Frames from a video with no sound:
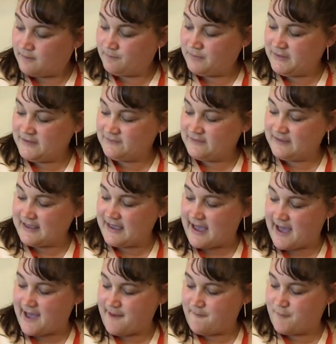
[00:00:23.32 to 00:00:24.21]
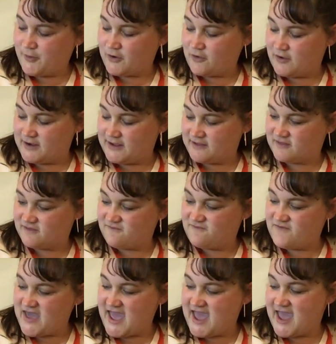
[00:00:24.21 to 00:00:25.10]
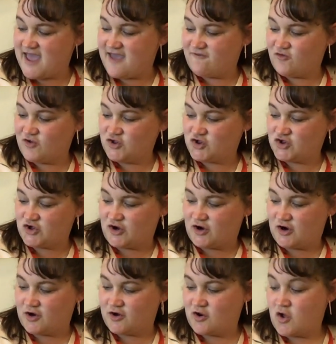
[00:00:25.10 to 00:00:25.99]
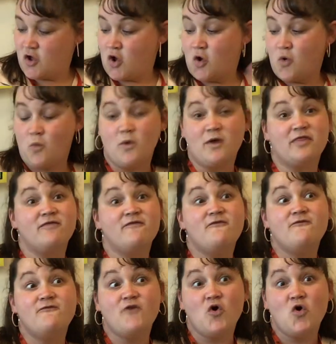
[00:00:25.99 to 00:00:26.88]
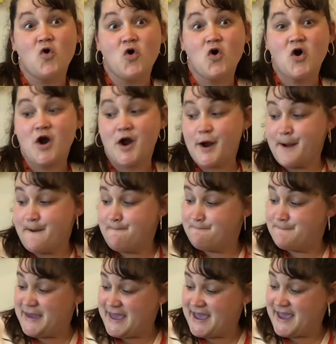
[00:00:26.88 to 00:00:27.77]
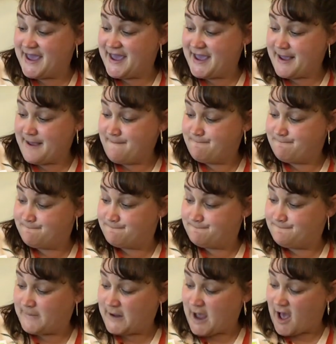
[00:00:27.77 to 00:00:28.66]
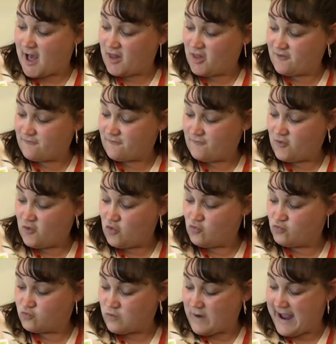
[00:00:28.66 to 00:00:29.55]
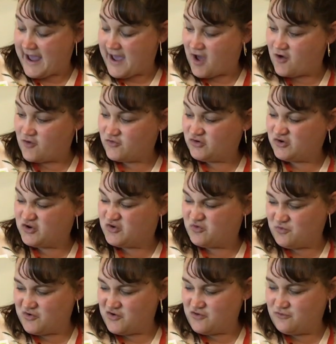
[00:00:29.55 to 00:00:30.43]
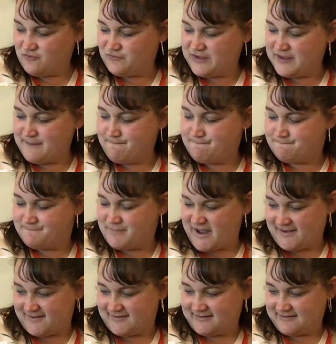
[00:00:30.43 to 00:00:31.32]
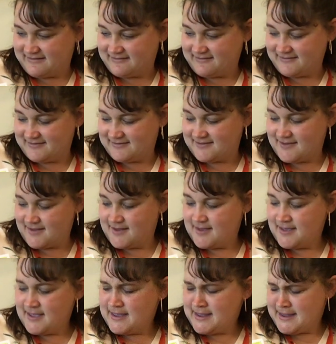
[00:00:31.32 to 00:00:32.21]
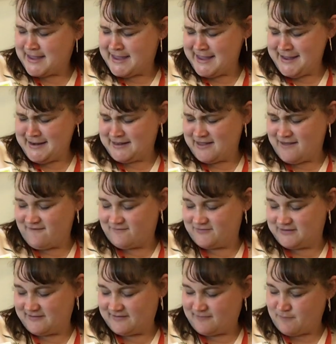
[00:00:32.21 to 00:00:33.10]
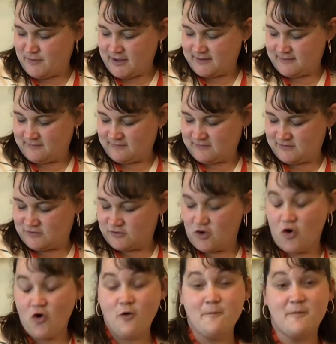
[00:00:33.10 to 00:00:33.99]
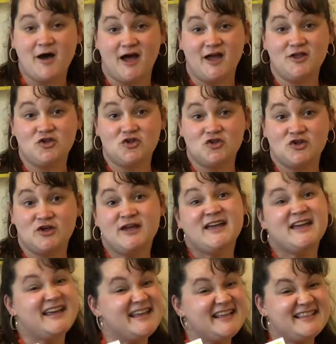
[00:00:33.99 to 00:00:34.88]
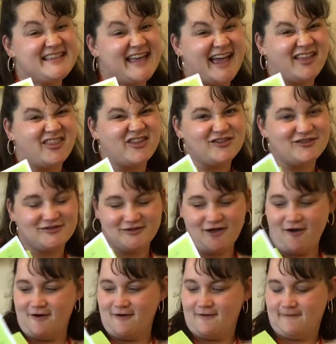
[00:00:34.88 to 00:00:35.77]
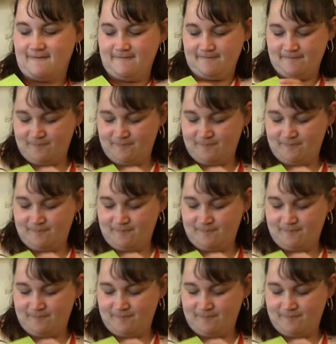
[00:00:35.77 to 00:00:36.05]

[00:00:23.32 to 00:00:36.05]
Pete the Cat put on his favorite shirt with 4 big, colorful, round, groovy buttons. He loved his buttons so much, he sang this song.